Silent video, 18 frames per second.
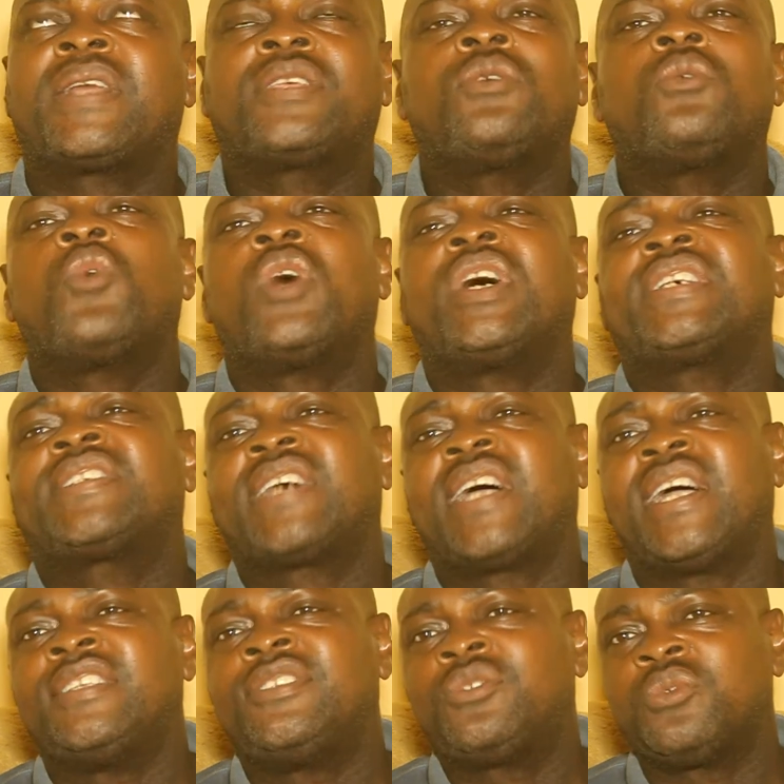think
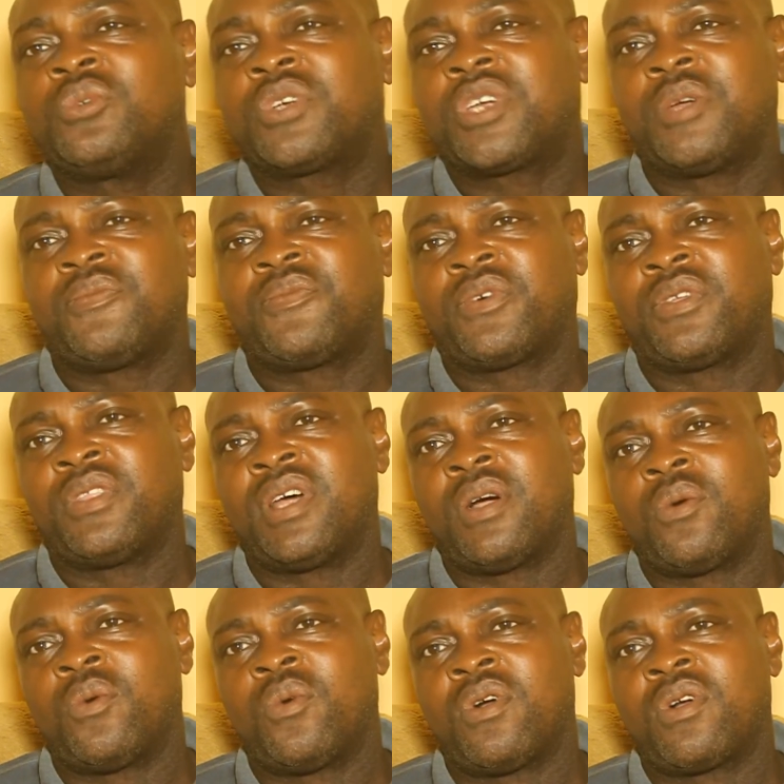Westside too came for
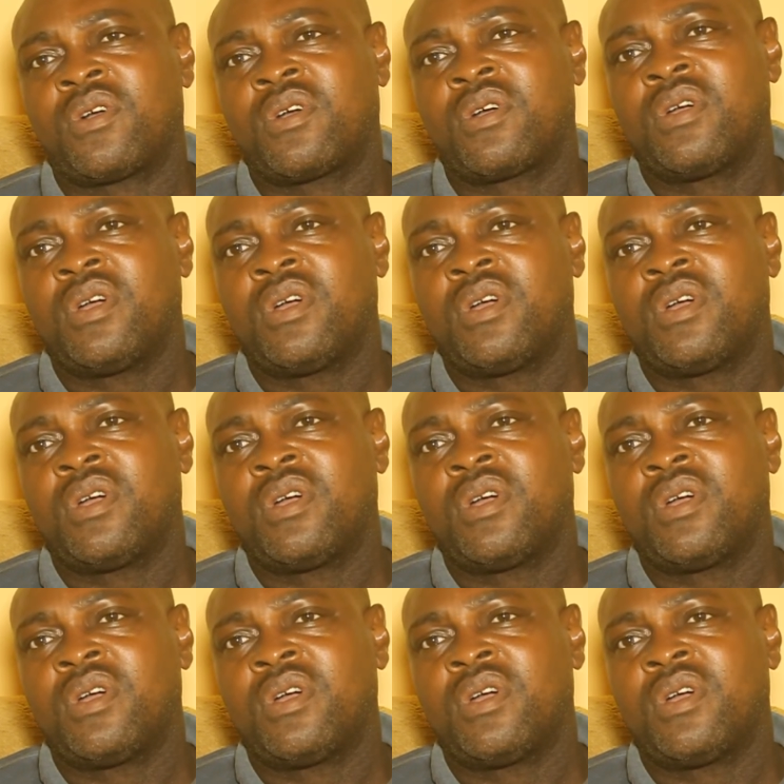that walk.